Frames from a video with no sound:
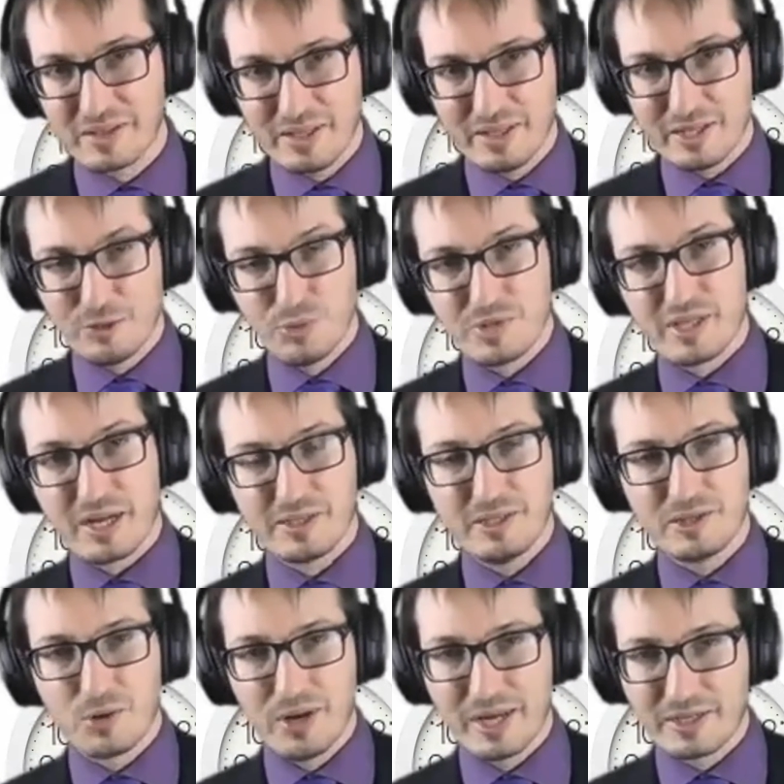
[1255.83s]
then that you
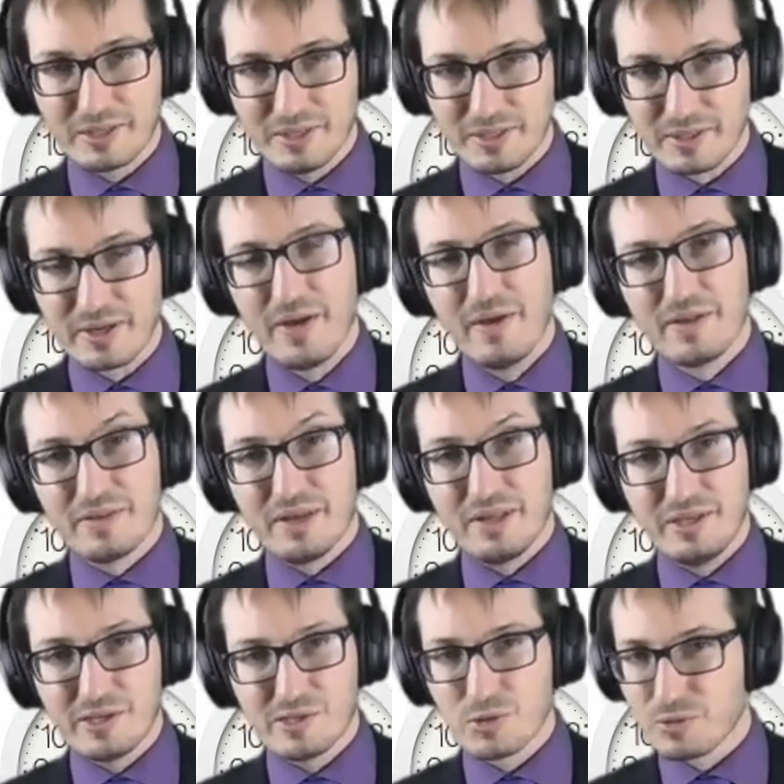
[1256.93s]
started collecting
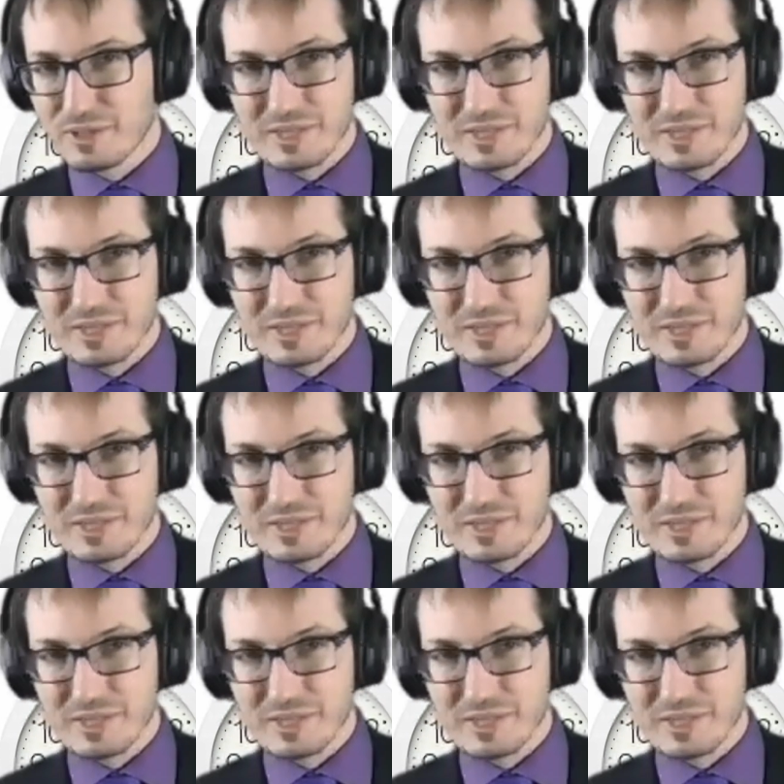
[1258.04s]
10 years ago.